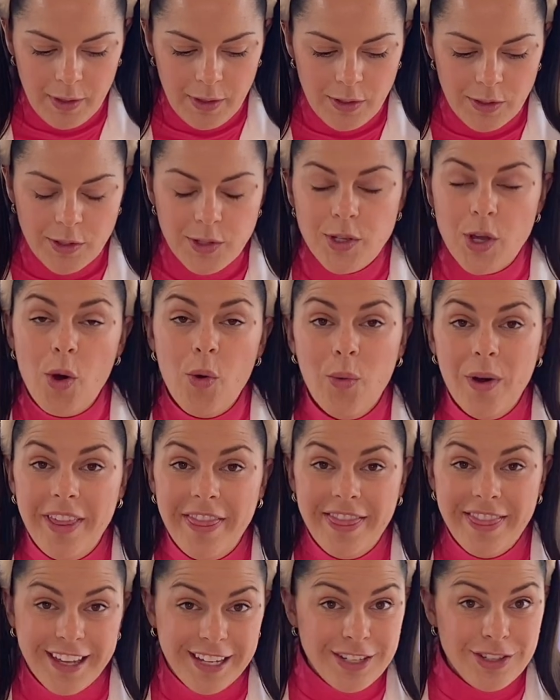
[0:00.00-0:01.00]
So
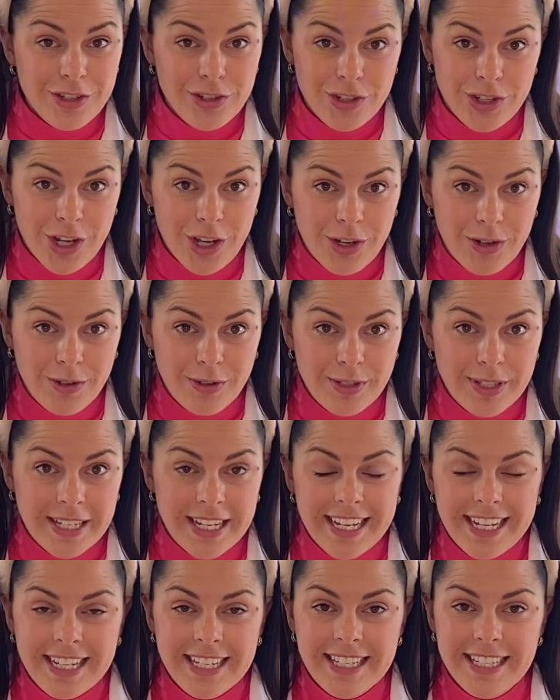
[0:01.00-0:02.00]
what this shows
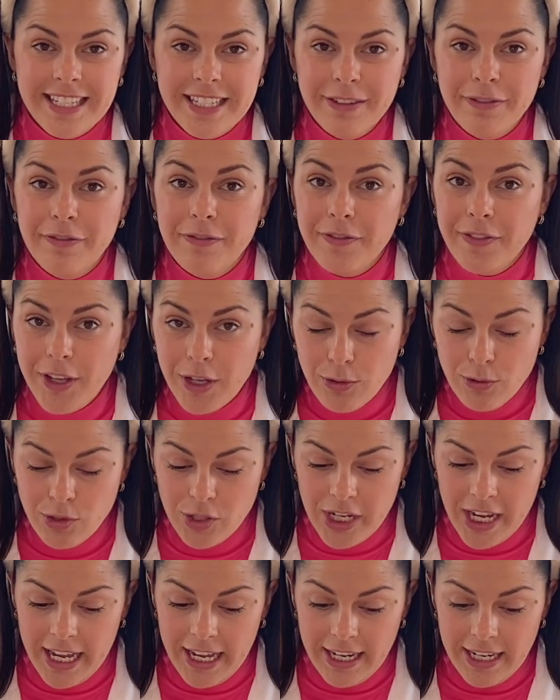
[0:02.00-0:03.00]
is
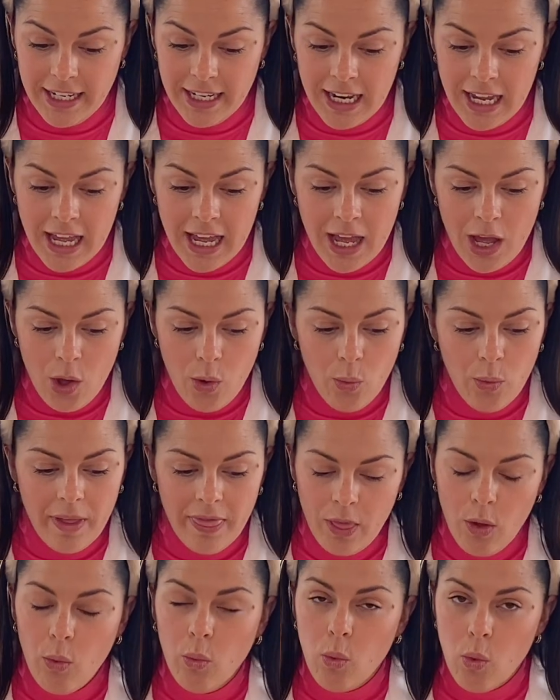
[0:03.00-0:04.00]
diffusion. When
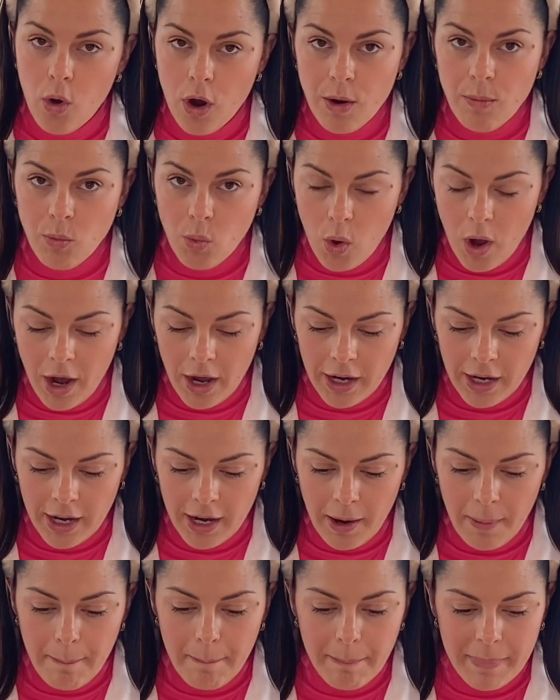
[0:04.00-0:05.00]
the warm
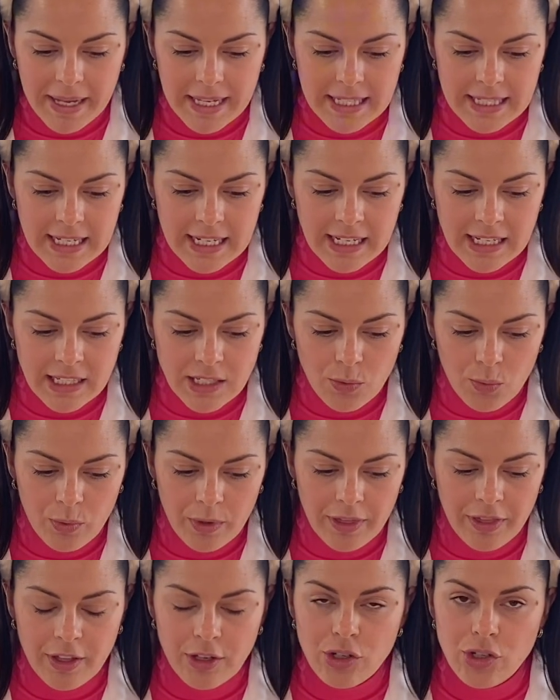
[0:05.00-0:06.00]
water mixes
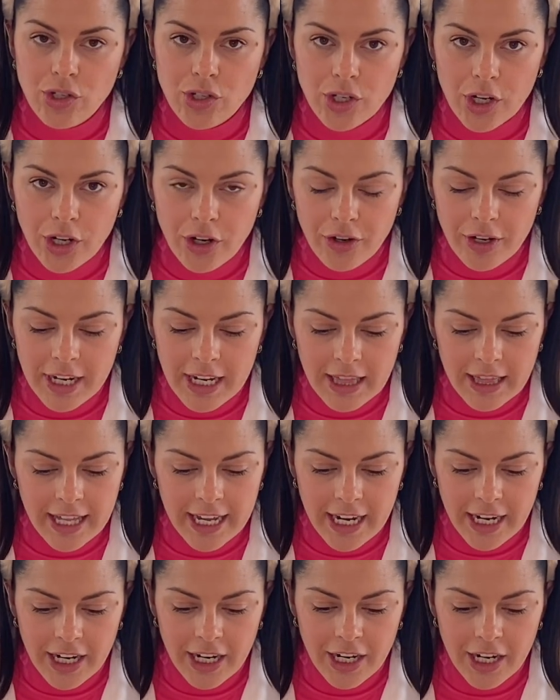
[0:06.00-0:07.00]
with the sugary
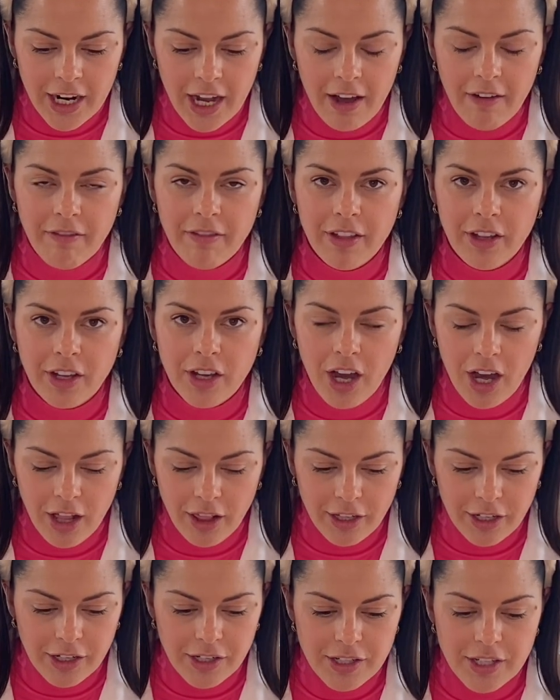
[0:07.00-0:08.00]
layer of the
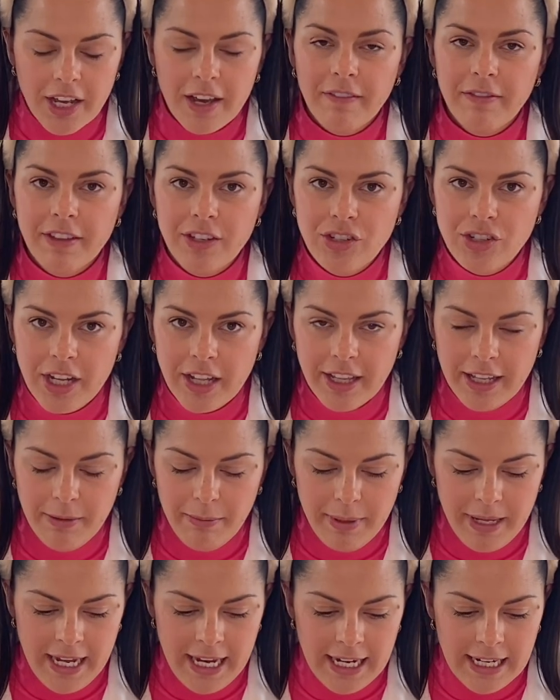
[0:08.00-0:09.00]
colors of the jelly
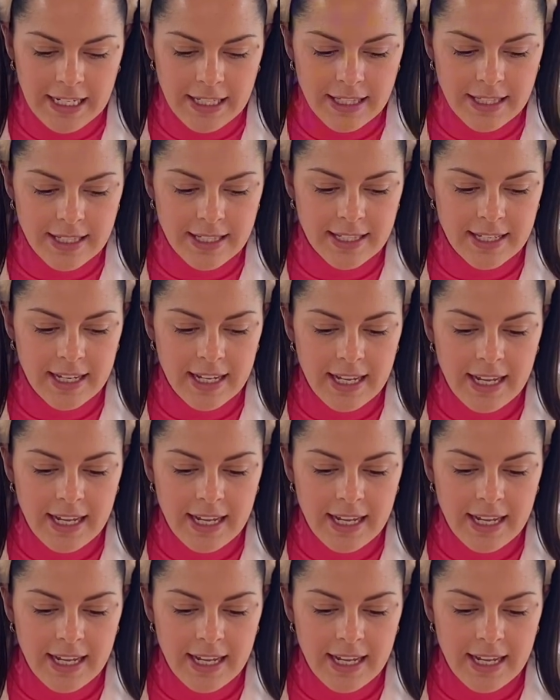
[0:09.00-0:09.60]
beans,